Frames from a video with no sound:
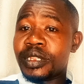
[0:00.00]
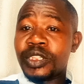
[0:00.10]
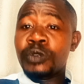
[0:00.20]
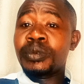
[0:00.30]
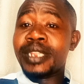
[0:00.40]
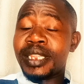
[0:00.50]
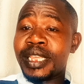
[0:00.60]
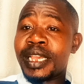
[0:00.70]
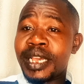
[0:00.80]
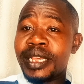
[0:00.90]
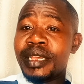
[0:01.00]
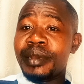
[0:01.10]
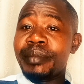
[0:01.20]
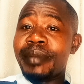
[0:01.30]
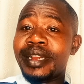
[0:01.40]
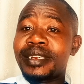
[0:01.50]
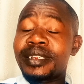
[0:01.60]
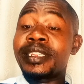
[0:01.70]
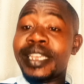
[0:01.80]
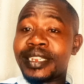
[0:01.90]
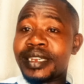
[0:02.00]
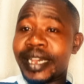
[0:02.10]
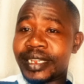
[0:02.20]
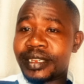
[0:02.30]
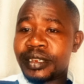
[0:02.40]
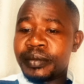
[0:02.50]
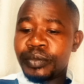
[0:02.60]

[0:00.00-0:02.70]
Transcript: Jobs are there, but they're scarce.